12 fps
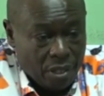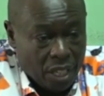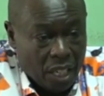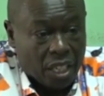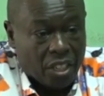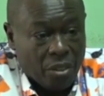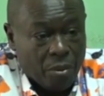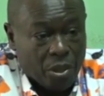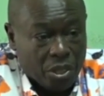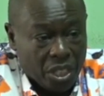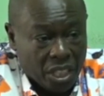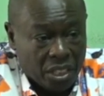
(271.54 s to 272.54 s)
and the
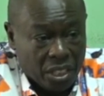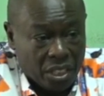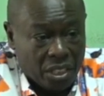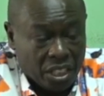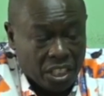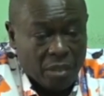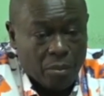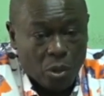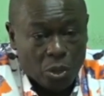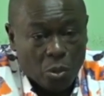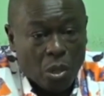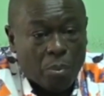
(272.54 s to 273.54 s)
criminal justice system
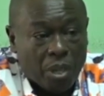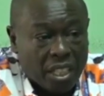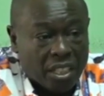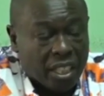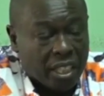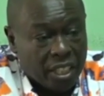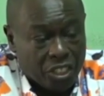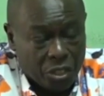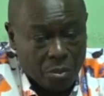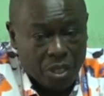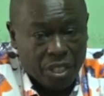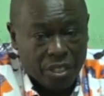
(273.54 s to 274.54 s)
was weaponized
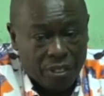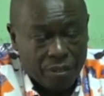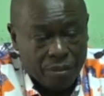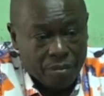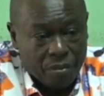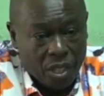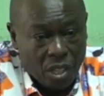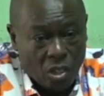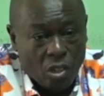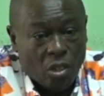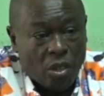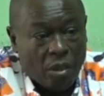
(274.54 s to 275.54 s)
against me,
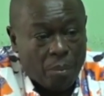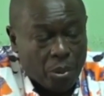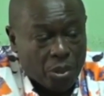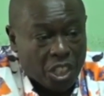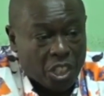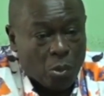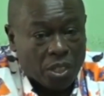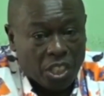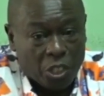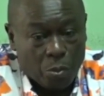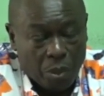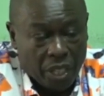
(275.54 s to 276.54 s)
all our projects were
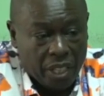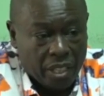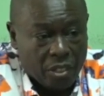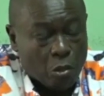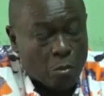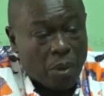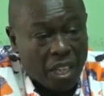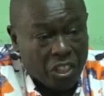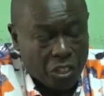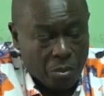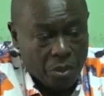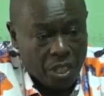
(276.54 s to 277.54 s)
suspended to
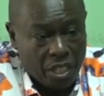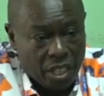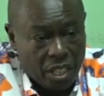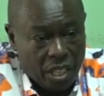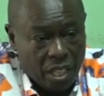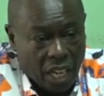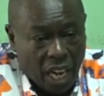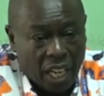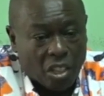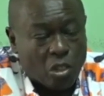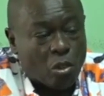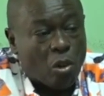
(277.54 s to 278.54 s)
punish me
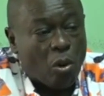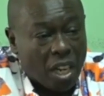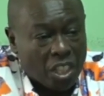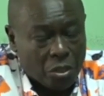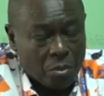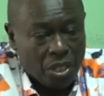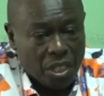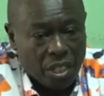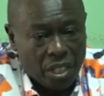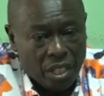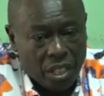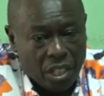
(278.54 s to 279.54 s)
and to coerce
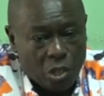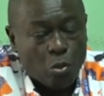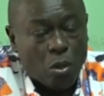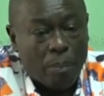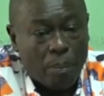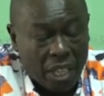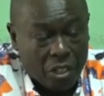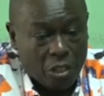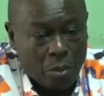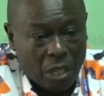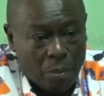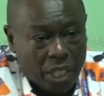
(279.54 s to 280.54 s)
me to
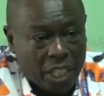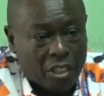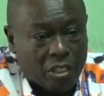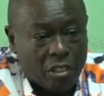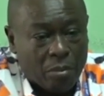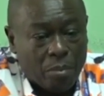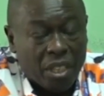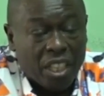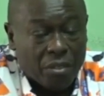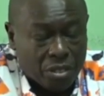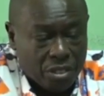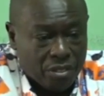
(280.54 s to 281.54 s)
abandon my political
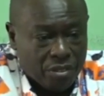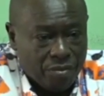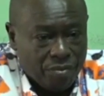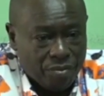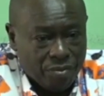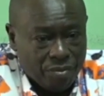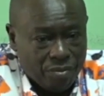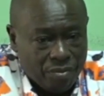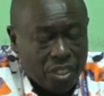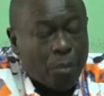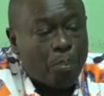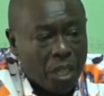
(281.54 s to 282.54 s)
beliefs.
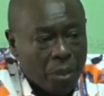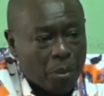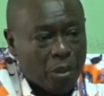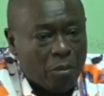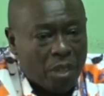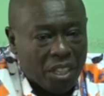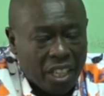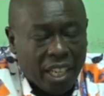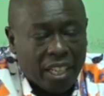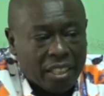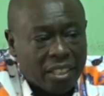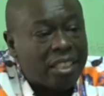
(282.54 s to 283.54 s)
The people of
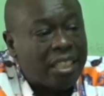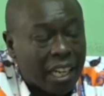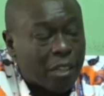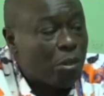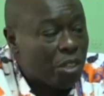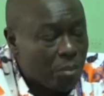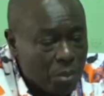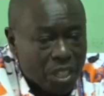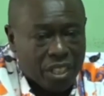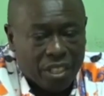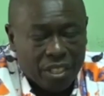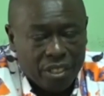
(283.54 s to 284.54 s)
Mathira stuck with
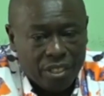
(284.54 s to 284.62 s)
me